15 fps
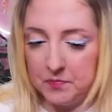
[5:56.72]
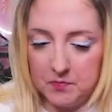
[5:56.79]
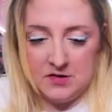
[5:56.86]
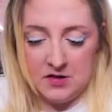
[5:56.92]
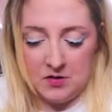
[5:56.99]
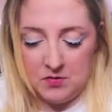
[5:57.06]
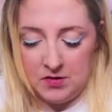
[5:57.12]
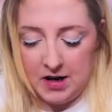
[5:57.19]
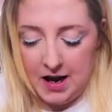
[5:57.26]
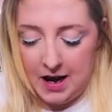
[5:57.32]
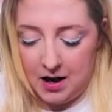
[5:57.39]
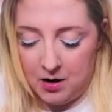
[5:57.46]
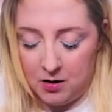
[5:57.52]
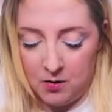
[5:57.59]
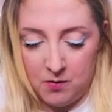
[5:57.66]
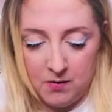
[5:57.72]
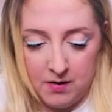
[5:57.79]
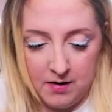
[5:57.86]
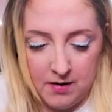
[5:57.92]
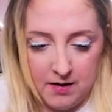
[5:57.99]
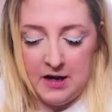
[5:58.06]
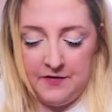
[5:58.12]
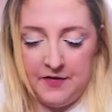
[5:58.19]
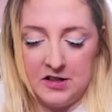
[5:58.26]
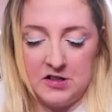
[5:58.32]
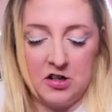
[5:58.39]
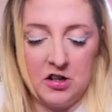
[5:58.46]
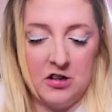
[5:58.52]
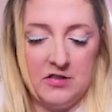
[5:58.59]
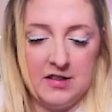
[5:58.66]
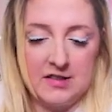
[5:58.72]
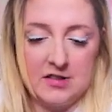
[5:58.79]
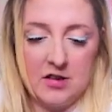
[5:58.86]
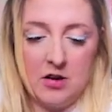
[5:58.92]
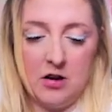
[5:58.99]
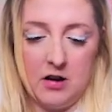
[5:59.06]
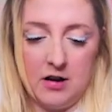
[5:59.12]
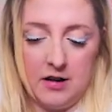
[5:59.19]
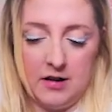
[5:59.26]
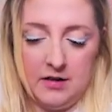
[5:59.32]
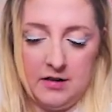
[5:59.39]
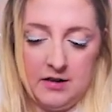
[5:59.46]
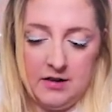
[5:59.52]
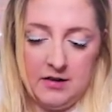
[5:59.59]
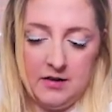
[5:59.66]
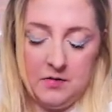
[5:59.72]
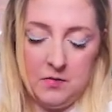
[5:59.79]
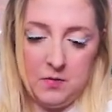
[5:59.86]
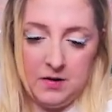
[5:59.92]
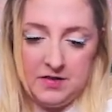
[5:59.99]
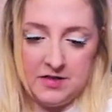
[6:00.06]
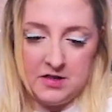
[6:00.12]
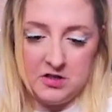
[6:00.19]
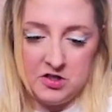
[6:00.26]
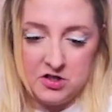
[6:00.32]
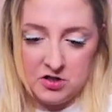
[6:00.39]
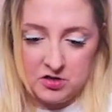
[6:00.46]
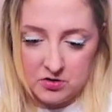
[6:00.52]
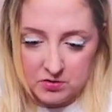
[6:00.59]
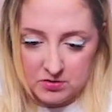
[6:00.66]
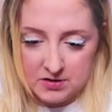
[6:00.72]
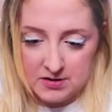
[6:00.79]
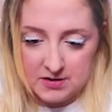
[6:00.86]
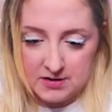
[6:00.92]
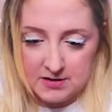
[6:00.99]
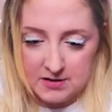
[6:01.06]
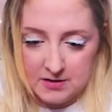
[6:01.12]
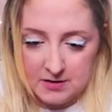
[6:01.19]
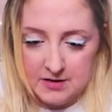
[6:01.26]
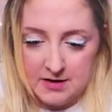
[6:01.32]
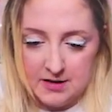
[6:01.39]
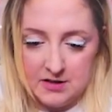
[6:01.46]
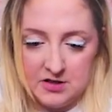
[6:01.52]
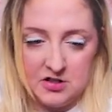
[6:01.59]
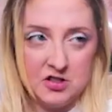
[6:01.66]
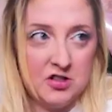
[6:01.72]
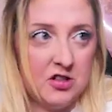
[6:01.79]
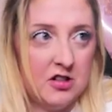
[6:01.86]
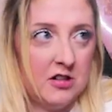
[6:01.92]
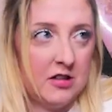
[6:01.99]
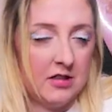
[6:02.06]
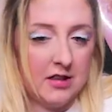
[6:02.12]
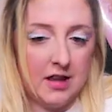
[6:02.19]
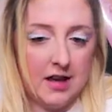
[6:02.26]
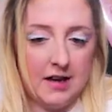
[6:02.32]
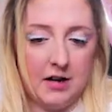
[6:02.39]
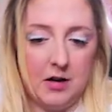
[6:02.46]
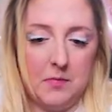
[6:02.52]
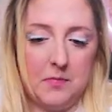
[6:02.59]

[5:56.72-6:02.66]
So now, if I turn this on with the juice, this should light up.